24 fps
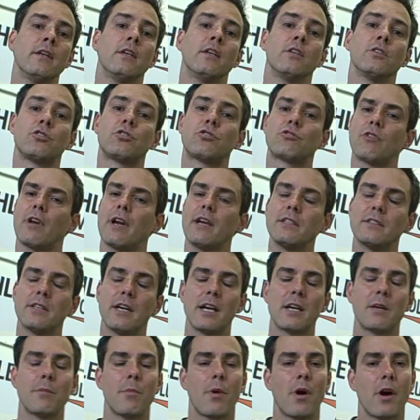straight
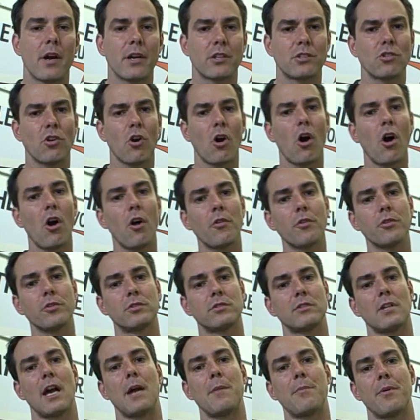leg march, all those
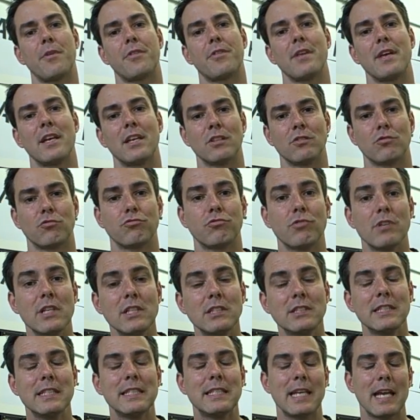type of things,
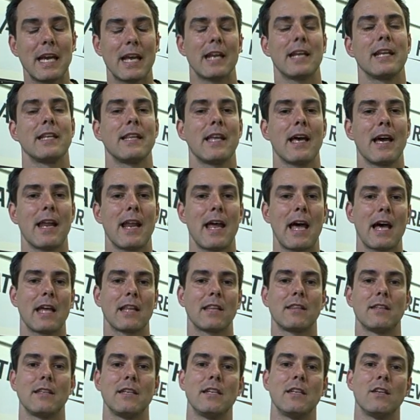really getting that
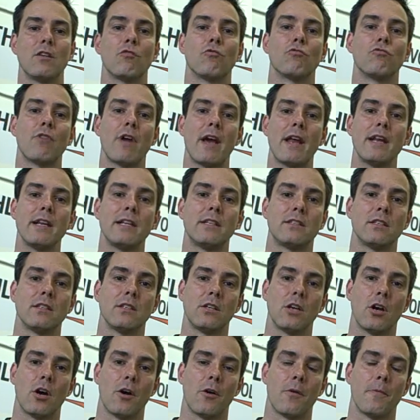athlete ready to
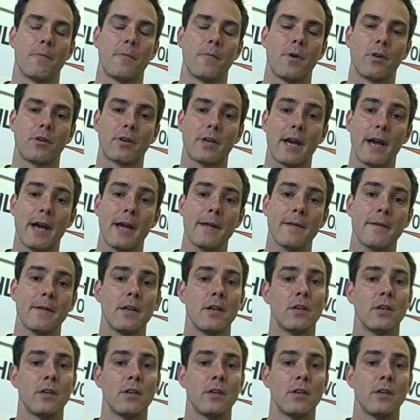go, okay?